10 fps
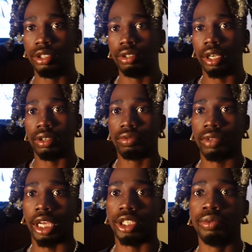you know?
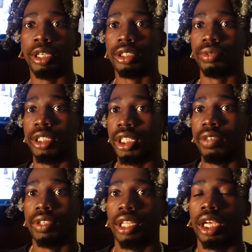Like, you wasn't really
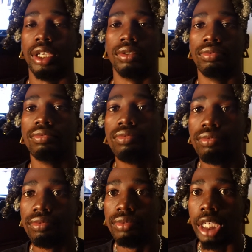giving, like,
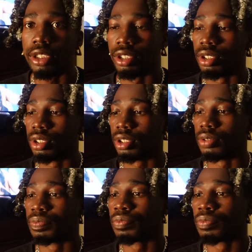that's her sister.